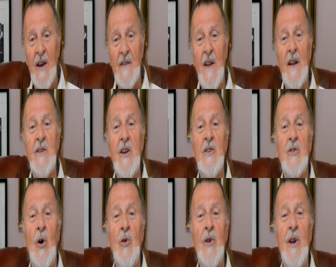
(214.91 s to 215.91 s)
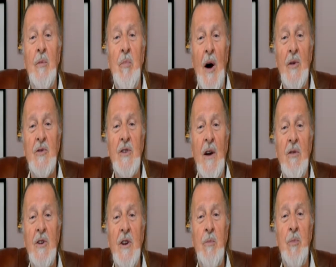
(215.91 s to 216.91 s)
that is only about
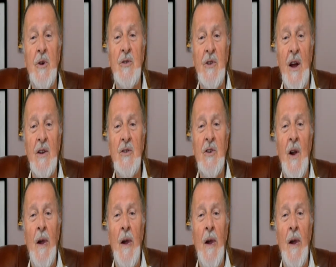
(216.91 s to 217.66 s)
70%